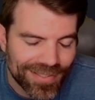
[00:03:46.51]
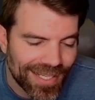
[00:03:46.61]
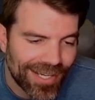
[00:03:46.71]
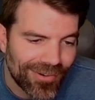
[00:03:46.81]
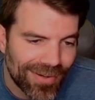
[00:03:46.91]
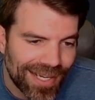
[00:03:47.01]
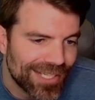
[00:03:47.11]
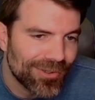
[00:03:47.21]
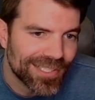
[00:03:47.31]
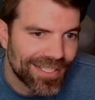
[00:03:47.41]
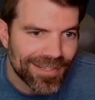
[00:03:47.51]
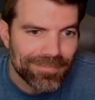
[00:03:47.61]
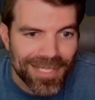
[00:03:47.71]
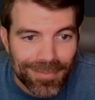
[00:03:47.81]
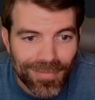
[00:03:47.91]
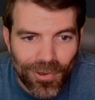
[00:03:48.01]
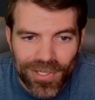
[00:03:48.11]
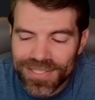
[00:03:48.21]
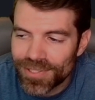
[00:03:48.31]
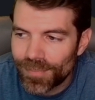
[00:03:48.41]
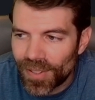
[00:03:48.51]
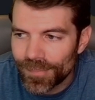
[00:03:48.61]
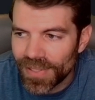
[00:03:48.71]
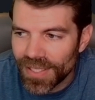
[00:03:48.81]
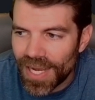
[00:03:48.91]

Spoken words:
Now, I know a lot of the meme coins are pumping.